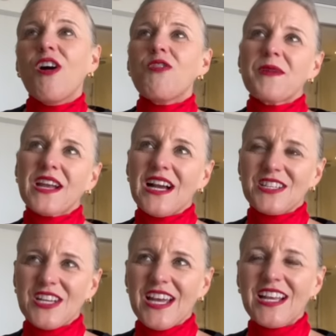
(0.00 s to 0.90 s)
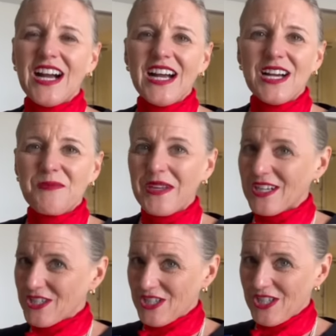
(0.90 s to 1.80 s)
Oh my gosh, I got a
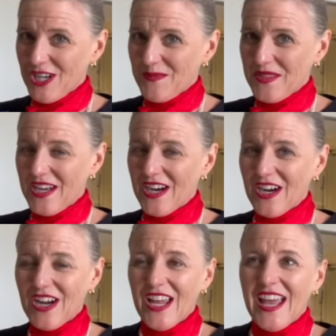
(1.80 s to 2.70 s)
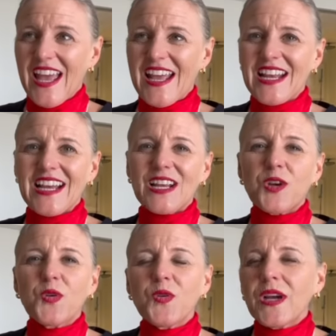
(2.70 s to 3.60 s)
picture up there, and I got a
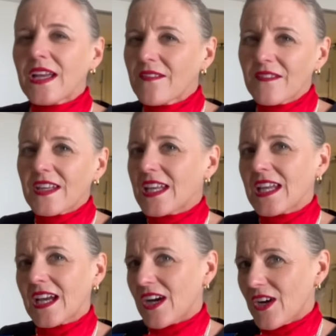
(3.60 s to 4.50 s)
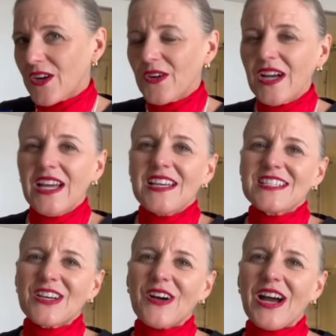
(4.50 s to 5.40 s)
quick video,
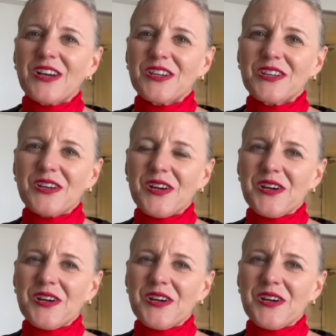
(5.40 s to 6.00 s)
so I